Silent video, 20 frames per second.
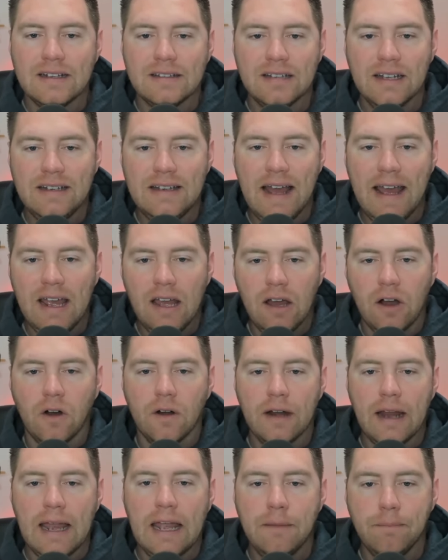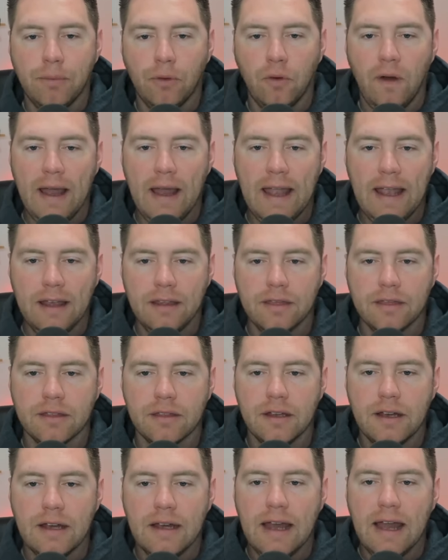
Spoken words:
Today on April 8th,